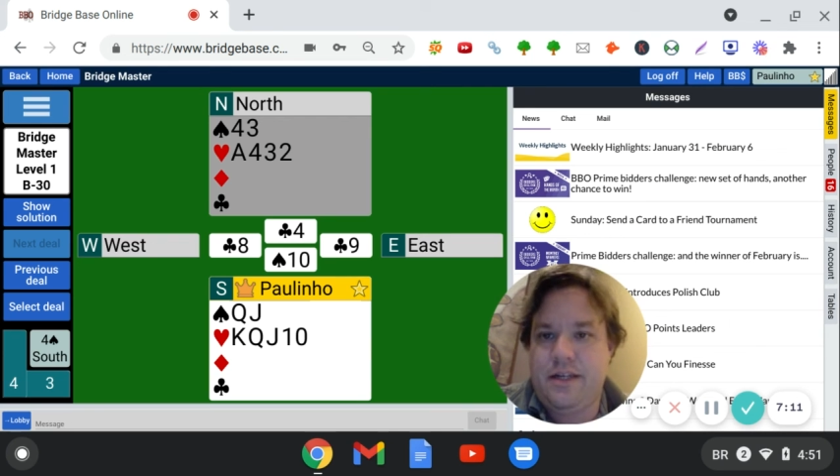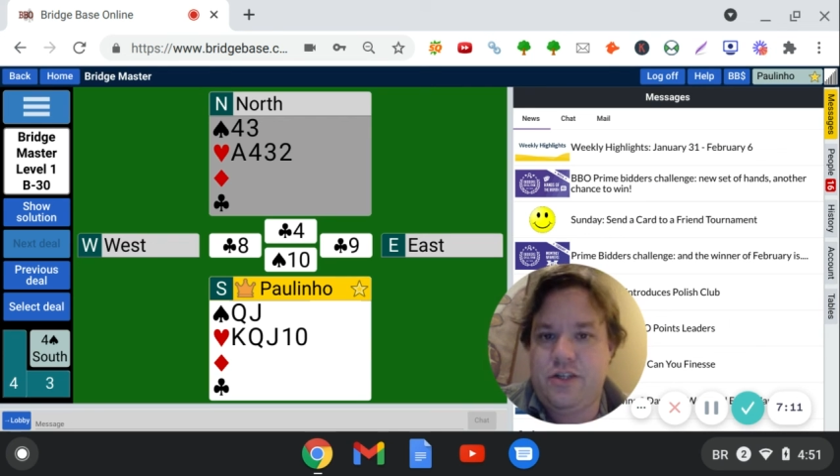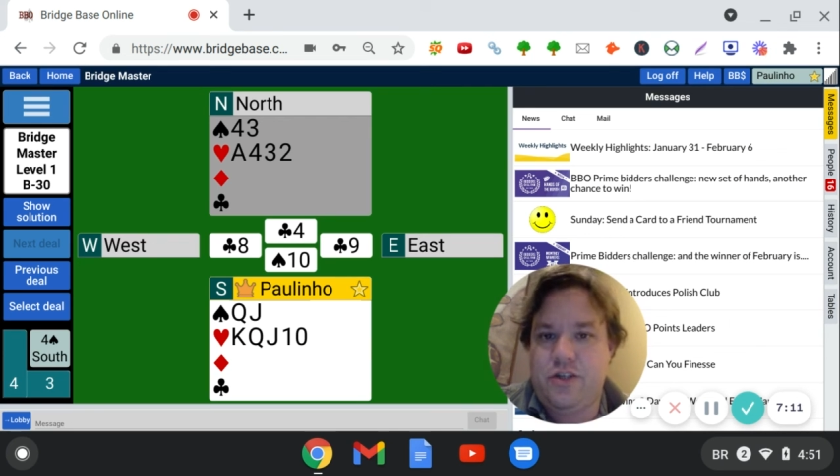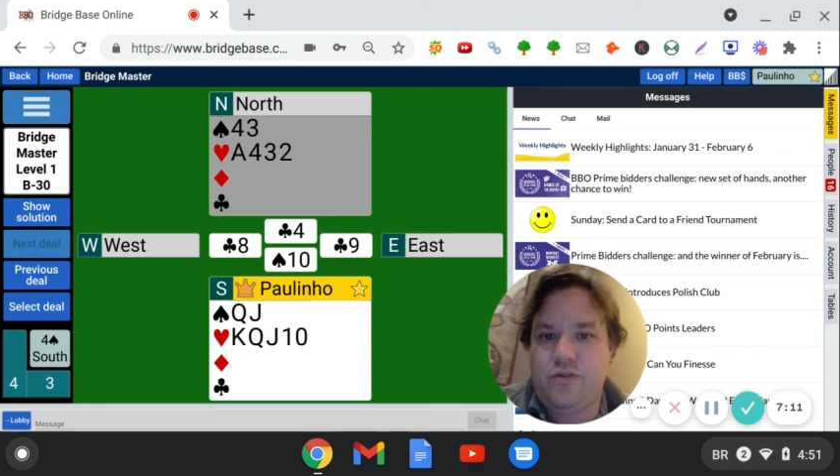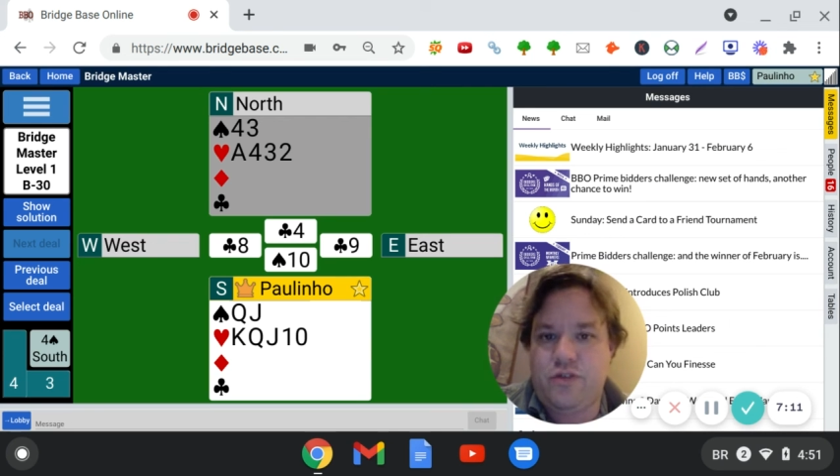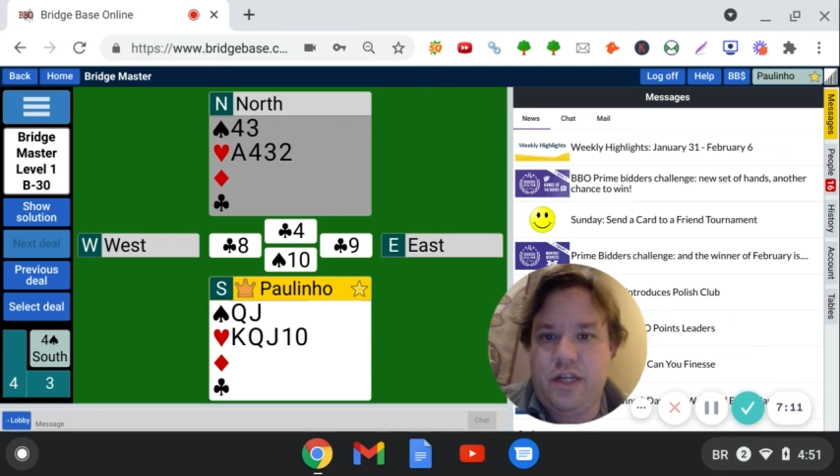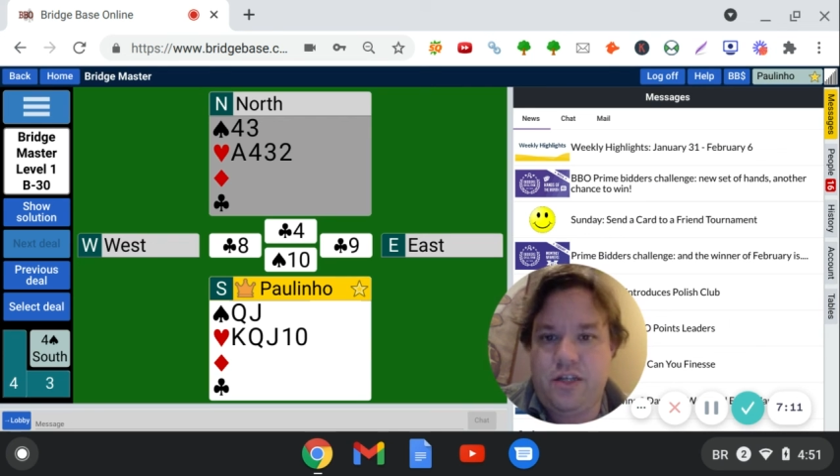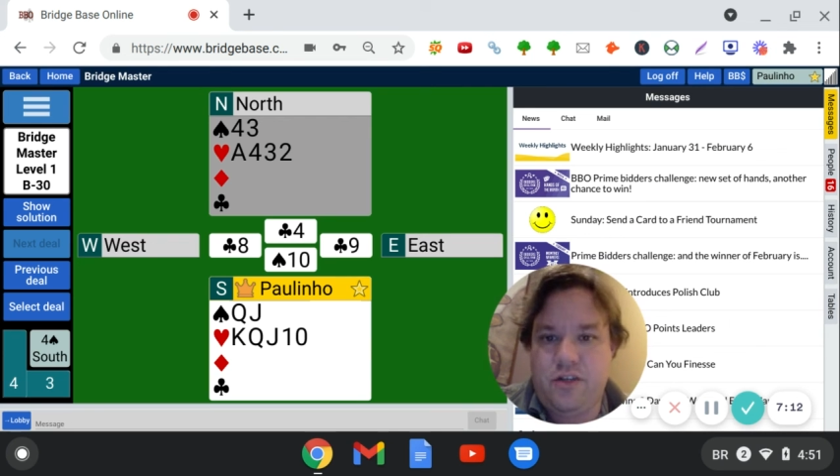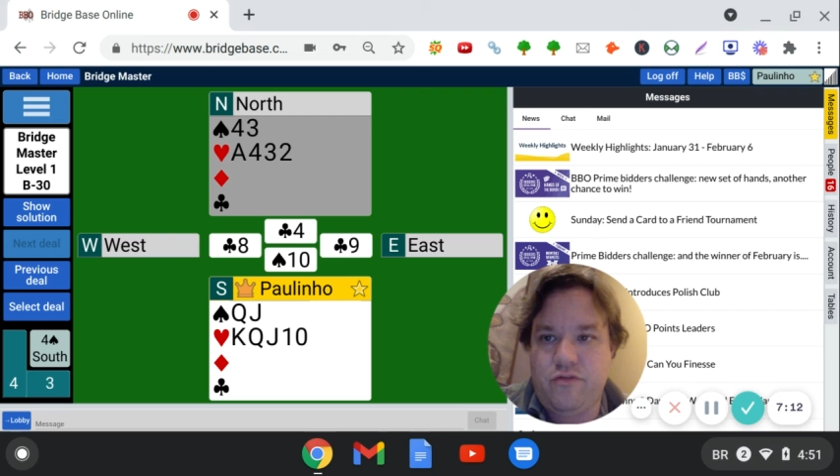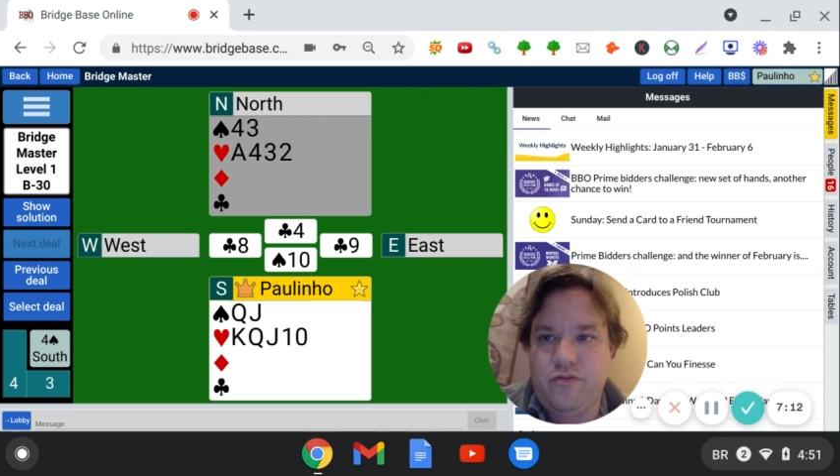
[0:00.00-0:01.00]
So stay
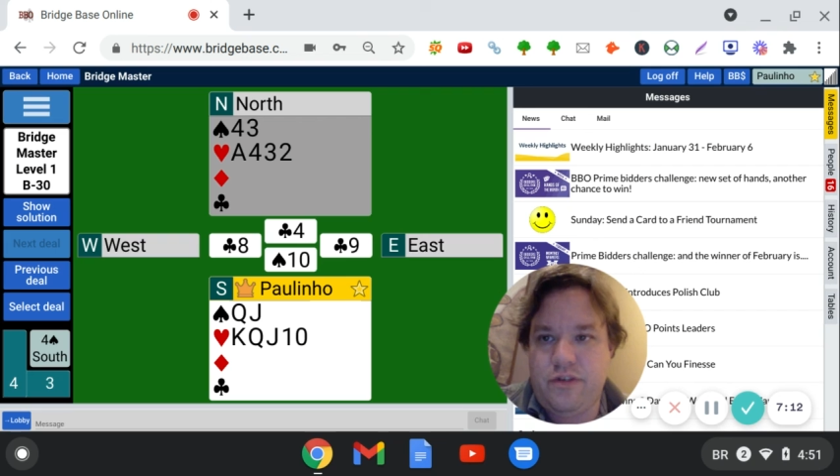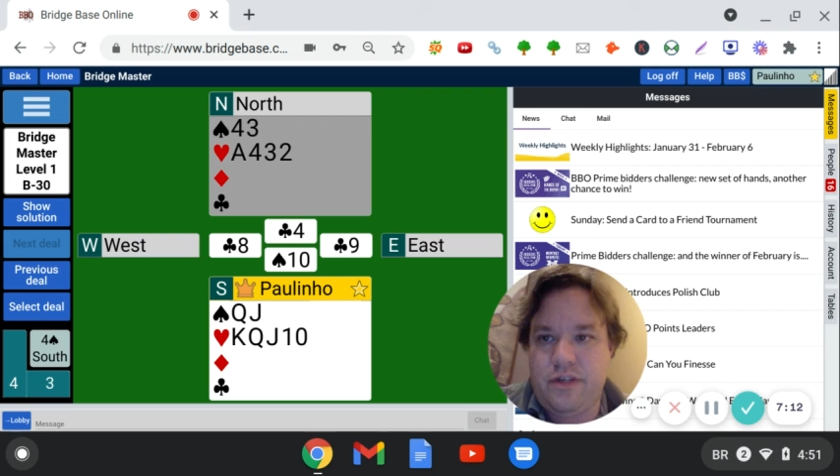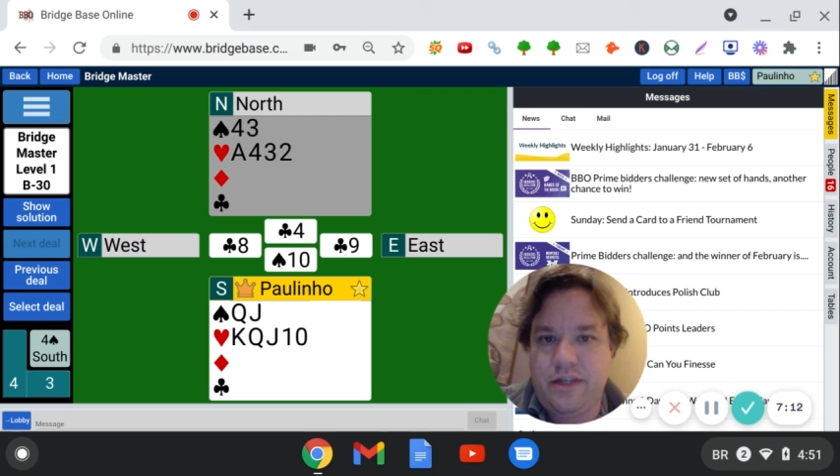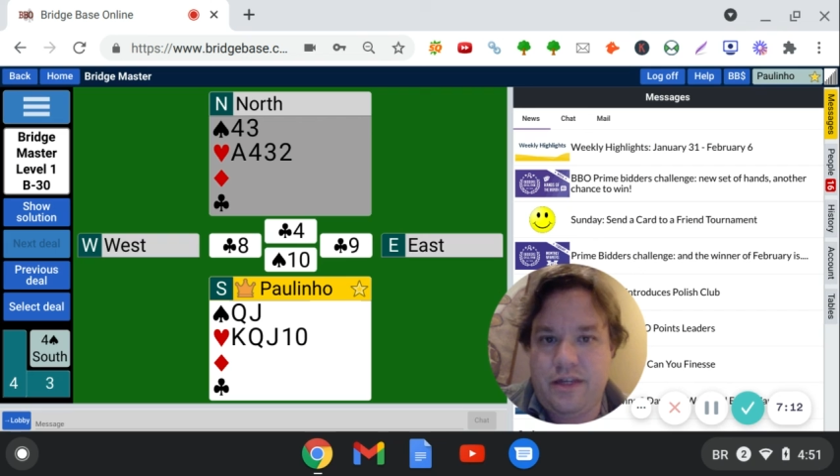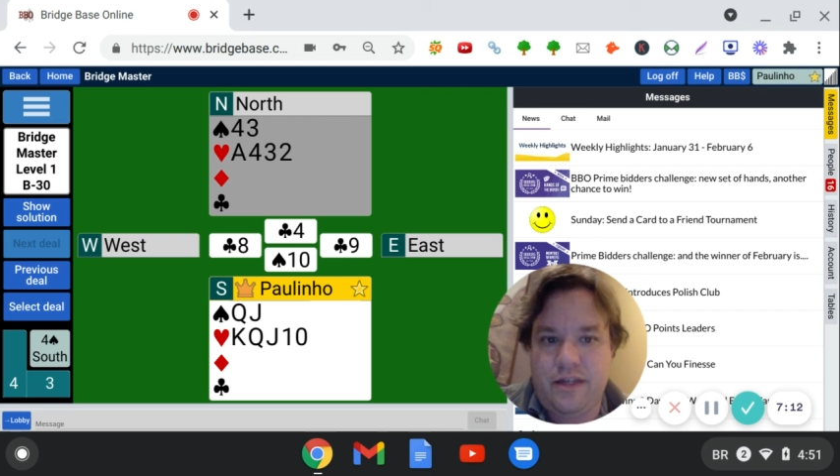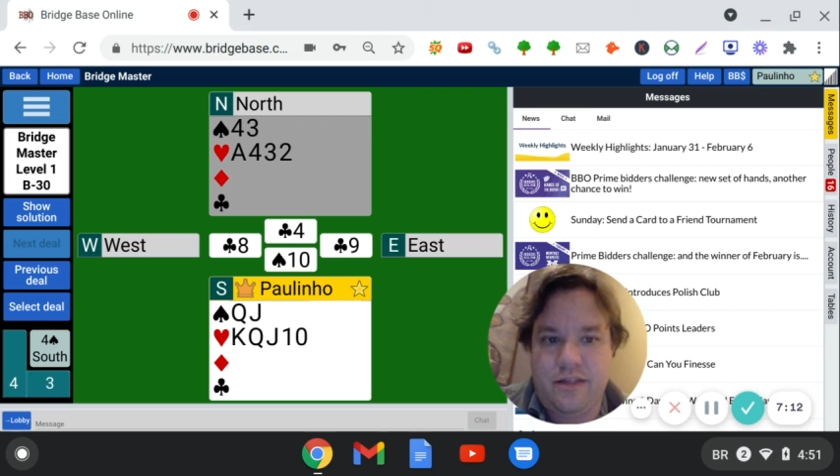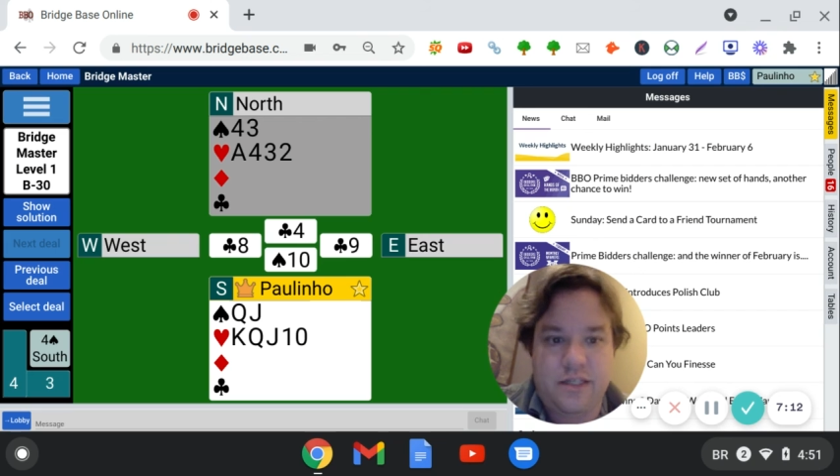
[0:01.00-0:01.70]
tuned and